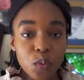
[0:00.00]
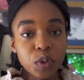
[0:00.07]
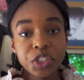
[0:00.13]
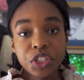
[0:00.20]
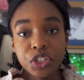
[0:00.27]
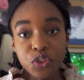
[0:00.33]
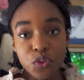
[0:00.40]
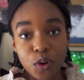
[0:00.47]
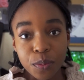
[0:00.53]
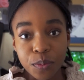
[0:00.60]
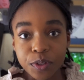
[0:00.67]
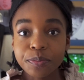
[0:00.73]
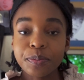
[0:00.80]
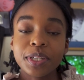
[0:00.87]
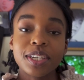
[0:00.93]
which is
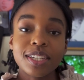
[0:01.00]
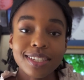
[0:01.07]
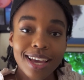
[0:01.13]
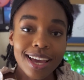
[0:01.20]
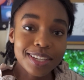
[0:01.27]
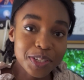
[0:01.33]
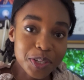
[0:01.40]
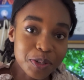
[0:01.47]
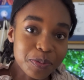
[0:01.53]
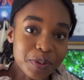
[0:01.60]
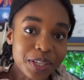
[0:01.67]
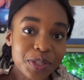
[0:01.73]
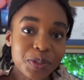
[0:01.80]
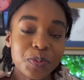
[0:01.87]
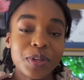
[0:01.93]
normal because as
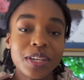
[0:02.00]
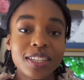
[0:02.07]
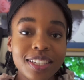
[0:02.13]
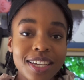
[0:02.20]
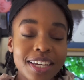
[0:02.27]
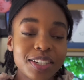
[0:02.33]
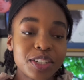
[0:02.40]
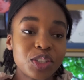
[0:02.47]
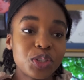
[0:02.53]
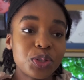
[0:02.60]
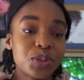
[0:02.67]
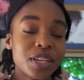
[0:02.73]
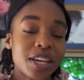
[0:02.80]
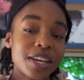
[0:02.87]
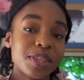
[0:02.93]
humans, we tend to
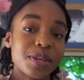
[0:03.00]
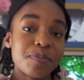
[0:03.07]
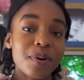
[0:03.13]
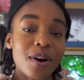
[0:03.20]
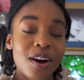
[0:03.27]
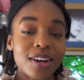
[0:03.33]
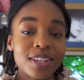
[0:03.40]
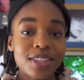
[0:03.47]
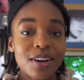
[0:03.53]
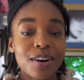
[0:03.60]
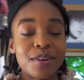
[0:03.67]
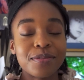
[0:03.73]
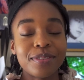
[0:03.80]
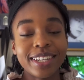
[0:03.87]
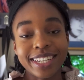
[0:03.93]
take the path
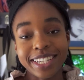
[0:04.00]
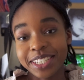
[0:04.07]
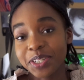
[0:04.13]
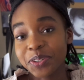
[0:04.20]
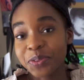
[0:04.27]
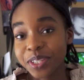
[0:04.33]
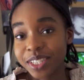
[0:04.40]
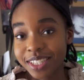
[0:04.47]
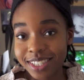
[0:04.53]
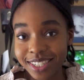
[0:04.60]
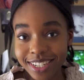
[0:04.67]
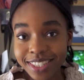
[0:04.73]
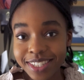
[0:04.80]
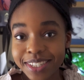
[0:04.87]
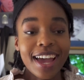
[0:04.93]
of least
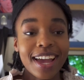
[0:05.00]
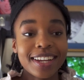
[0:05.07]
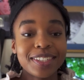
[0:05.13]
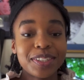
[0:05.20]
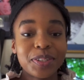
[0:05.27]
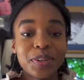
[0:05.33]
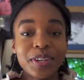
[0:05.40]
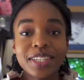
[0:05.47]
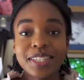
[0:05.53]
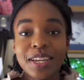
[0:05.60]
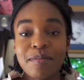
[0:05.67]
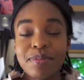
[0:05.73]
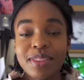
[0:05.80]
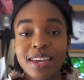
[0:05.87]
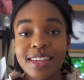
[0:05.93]
resistance, and doing
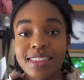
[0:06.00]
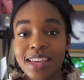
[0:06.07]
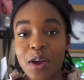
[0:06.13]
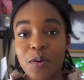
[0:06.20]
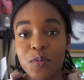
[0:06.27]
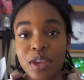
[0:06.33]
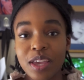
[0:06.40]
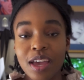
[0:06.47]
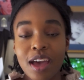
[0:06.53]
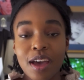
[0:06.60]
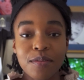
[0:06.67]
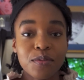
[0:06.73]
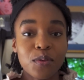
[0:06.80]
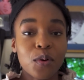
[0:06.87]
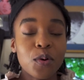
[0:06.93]
something that we
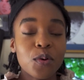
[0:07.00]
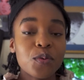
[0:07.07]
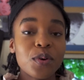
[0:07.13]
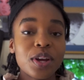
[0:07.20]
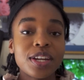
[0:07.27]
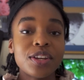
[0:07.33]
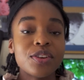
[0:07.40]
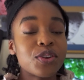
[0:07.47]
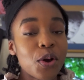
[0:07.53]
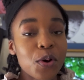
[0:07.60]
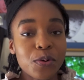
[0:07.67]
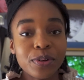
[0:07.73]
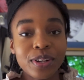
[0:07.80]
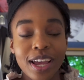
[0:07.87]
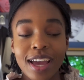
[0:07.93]
have already
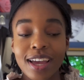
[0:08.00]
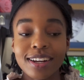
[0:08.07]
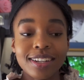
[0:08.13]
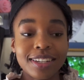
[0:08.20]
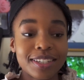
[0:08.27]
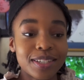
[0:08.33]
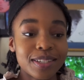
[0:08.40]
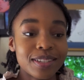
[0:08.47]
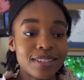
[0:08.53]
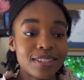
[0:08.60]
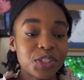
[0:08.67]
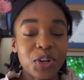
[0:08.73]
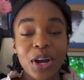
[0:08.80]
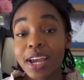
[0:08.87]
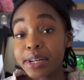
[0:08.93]
known and is
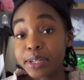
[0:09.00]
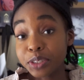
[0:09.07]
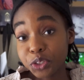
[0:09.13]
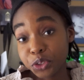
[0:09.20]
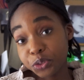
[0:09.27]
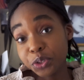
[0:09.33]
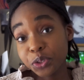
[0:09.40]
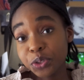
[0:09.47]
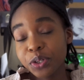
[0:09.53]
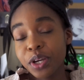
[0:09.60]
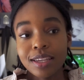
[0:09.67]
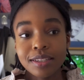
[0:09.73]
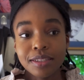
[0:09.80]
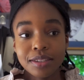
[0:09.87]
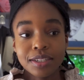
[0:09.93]
tried and true
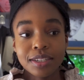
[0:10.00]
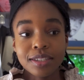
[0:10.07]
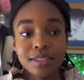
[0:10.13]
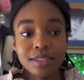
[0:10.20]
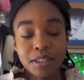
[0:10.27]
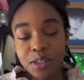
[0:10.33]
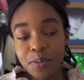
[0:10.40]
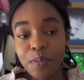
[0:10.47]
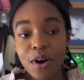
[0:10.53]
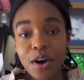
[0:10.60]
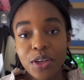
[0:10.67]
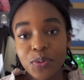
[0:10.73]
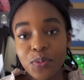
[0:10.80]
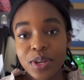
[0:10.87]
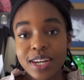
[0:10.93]
is just the
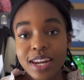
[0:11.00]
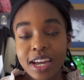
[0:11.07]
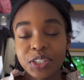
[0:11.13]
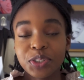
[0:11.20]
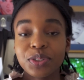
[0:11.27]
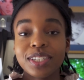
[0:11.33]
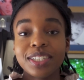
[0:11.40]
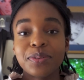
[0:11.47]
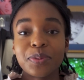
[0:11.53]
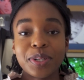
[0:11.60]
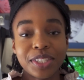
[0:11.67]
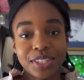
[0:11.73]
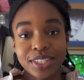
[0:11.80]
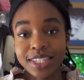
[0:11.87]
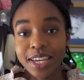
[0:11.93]
path we naturally
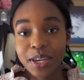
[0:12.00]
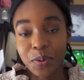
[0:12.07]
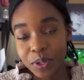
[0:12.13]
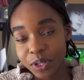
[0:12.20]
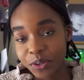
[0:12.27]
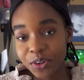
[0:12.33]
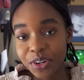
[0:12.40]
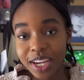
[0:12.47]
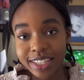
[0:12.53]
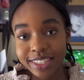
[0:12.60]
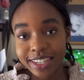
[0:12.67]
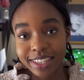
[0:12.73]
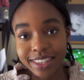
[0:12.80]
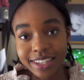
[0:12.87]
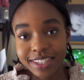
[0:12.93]
want to take when
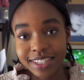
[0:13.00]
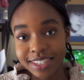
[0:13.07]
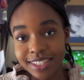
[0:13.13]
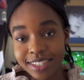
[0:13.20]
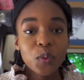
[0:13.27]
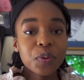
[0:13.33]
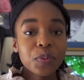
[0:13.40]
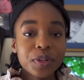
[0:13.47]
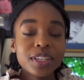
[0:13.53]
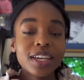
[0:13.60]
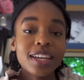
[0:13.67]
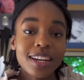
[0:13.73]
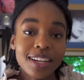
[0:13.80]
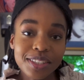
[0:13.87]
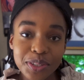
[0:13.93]
creating things. We will
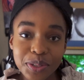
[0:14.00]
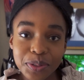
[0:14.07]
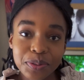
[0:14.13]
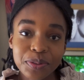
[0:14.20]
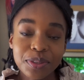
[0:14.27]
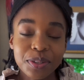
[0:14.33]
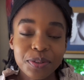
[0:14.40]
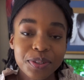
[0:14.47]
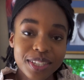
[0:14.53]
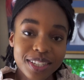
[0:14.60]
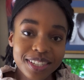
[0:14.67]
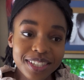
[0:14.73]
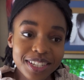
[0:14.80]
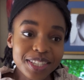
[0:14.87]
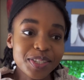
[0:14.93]
get into the
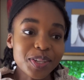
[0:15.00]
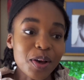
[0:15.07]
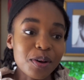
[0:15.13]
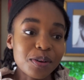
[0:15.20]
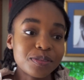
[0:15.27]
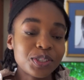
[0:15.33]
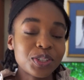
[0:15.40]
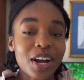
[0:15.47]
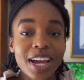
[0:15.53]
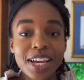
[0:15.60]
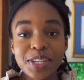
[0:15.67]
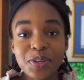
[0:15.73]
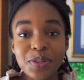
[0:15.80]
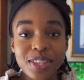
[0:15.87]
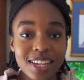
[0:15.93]
resistance of trying
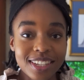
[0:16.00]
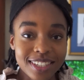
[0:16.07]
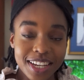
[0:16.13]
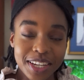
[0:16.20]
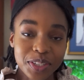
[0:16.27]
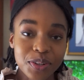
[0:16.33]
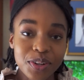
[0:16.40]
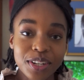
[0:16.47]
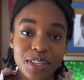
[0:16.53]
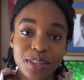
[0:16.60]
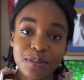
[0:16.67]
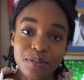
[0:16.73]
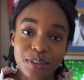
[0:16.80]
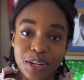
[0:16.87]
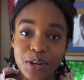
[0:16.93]
new things later on in
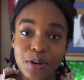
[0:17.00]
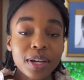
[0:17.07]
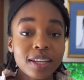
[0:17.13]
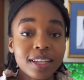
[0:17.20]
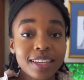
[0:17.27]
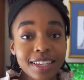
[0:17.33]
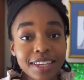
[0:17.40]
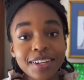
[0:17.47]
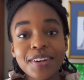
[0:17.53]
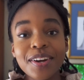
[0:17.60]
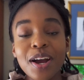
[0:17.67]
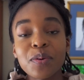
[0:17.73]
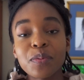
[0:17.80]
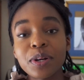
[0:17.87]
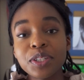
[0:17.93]
the video, but here
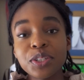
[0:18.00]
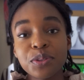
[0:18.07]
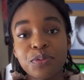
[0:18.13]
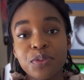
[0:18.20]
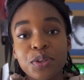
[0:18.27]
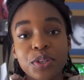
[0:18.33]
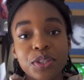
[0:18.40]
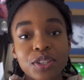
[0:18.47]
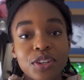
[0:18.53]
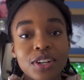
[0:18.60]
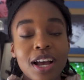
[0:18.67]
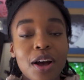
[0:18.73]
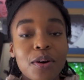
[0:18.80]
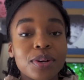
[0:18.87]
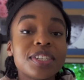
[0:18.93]
I want to focus on
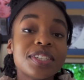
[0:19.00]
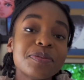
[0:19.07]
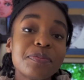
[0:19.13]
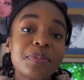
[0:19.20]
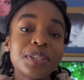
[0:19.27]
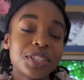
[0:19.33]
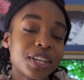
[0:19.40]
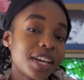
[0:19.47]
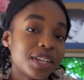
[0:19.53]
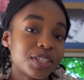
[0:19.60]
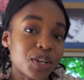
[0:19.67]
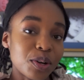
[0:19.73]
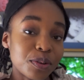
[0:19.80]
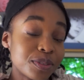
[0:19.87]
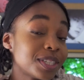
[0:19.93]
how a simple change
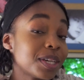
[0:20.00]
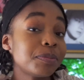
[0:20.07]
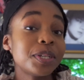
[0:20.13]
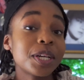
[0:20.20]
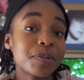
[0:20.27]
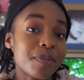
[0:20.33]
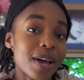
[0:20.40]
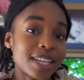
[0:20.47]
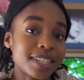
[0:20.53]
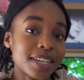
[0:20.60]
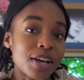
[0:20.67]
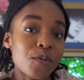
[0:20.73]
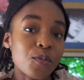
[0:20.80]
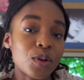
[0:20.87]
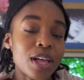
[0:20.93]
of subject
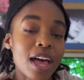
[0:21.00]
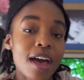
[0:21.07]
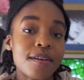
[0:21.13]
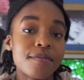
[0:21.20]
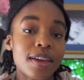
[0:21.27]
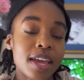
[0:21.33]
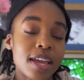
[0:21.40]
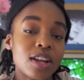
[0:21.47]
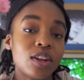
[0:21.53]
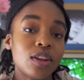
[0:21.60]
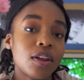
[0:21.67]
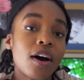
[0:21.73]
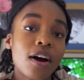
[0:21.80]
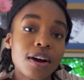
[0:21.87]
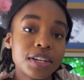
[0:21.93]
matter will have a
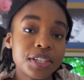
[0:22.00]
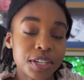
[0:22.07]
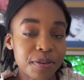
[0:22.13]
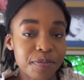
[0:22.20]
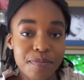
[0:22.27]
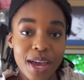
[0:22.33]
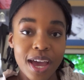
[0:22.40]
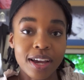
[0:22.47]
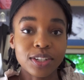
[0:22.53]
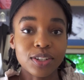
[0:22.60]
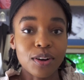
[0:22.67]
large impact